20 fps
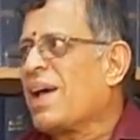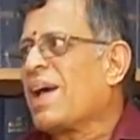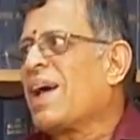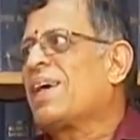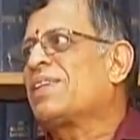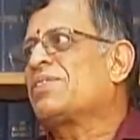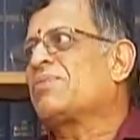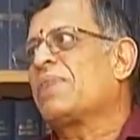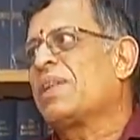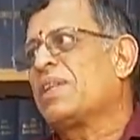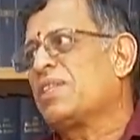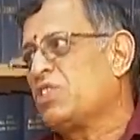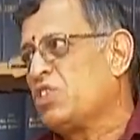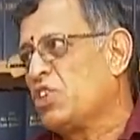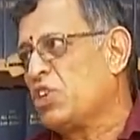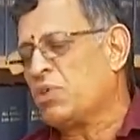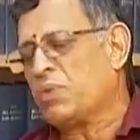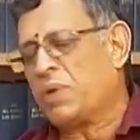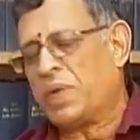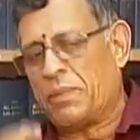as well as
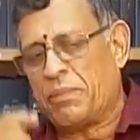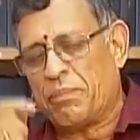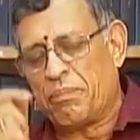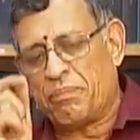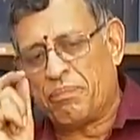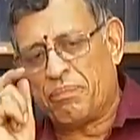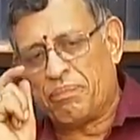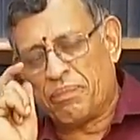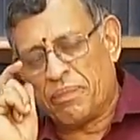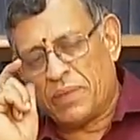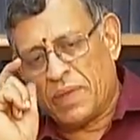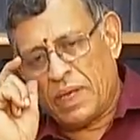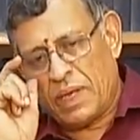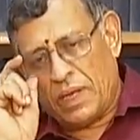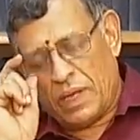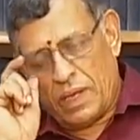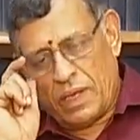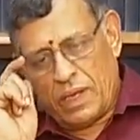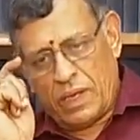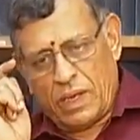genuine.
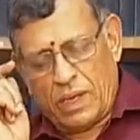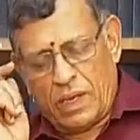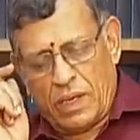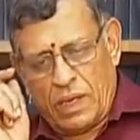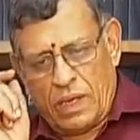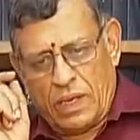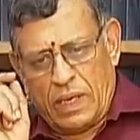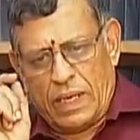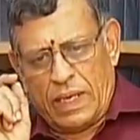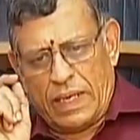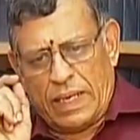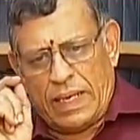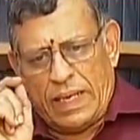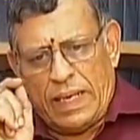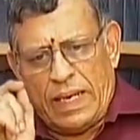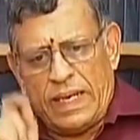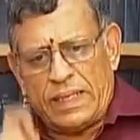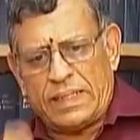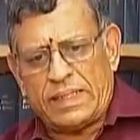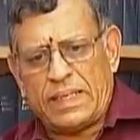
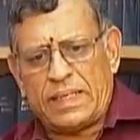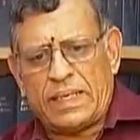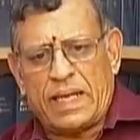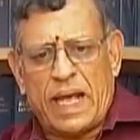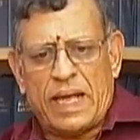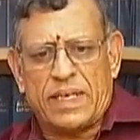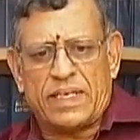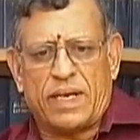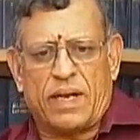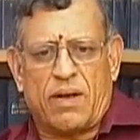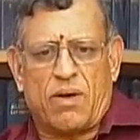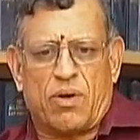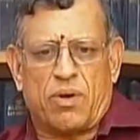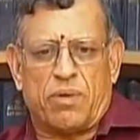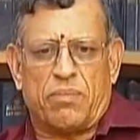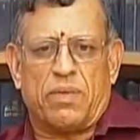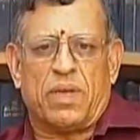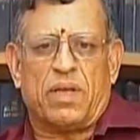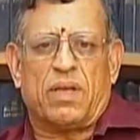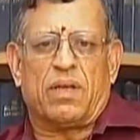Illicit cash
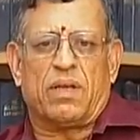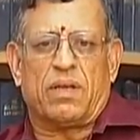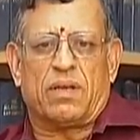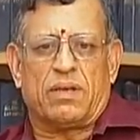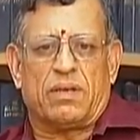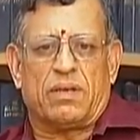economy